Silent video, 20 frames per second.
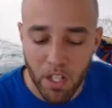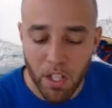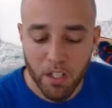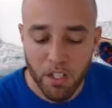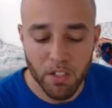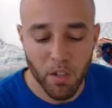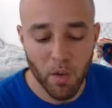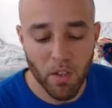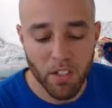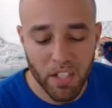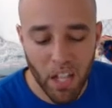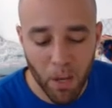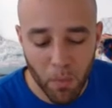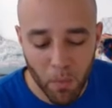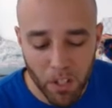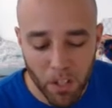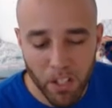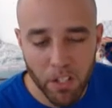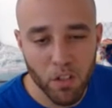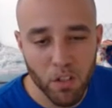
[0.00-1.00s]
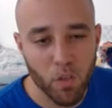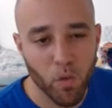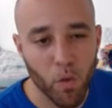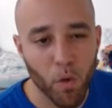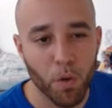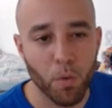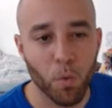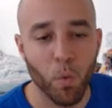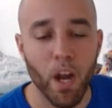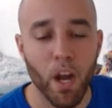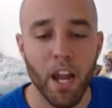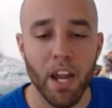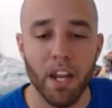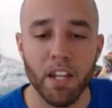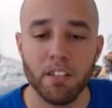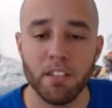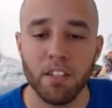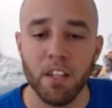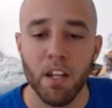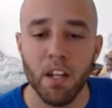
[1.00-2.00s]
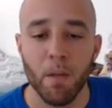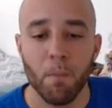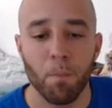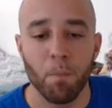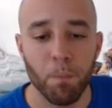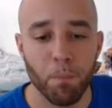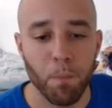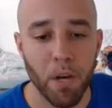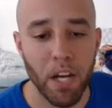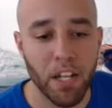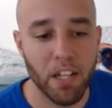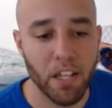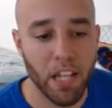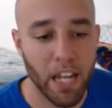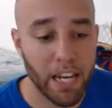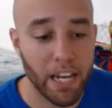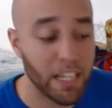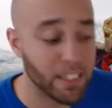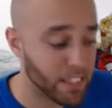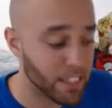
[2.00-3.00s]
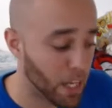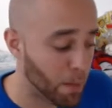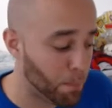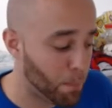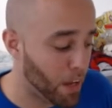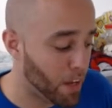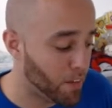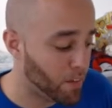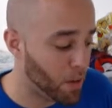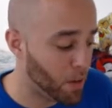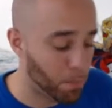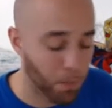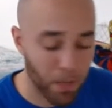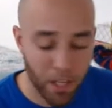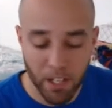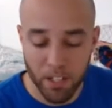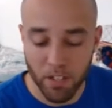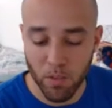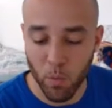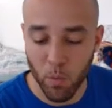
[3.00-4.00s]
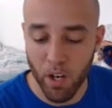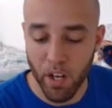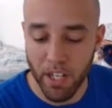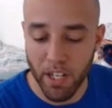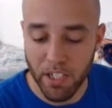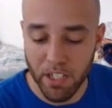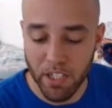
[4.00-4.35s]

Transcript: So he's not really useful in raids, but like I said, PvP is where he